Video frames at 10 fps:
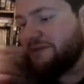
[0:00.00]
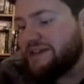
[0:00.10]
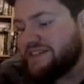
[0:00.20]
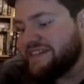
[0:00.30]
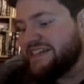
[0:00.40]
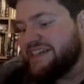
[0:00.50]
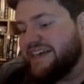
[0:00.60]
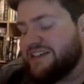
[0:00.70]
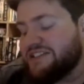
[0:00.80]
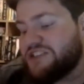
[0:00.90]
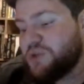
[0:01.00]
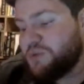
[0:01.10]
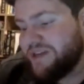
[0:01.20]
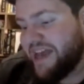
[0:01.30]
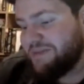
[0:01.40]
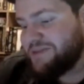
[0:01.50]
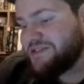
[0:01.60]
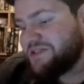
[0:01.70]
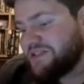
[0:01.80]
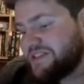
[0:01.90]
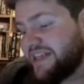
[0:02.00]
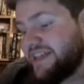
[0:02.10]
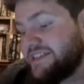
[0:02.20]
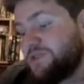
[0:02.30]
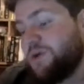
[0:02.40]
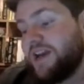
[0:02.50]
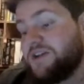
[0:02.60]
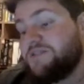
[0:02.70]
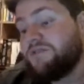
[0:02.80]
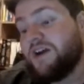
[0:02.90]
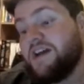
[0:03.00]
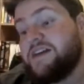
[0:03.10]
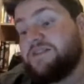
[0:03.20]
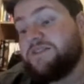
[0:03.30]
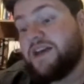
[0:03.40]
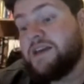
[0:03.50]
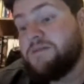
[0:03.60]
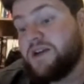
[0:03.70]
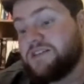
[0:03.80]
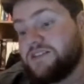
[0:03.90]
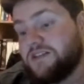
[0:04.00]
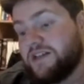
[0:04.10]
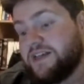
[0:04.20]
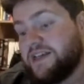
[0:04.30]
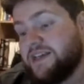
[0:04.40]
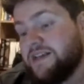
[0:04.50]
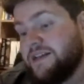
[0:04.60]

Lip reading: I mean, there's so many episodes on tonight. This is quite a good variety of a night, because you got the